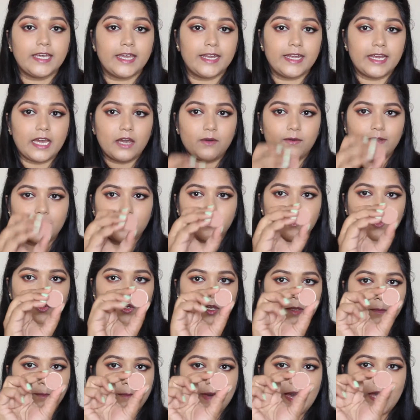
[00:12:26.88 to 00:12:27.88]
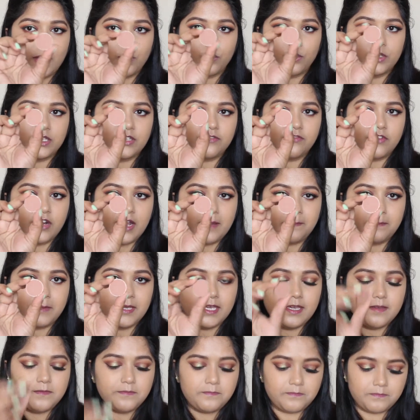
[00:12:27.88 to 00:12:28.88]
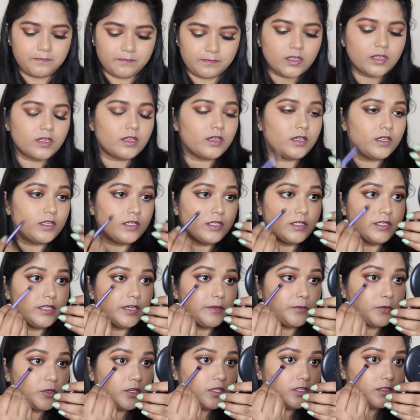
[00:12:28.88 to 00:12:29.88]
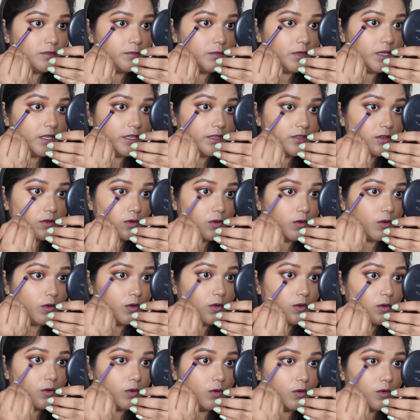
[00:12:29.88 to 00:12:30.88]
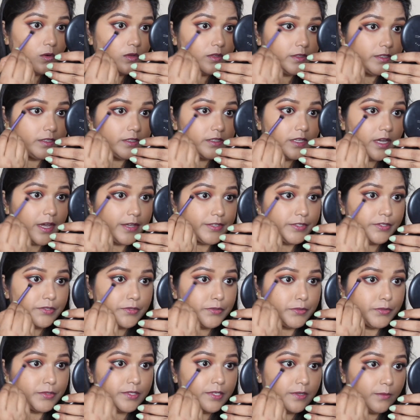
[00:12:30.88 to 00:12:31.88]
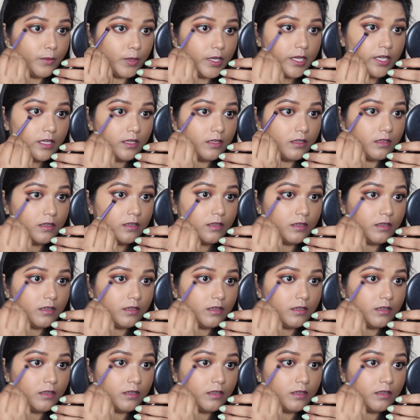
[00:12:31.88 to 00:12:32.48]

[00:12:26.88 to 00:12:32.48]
And now I'm going back with the Frappe and I'm going to blend all these eyeshadows away.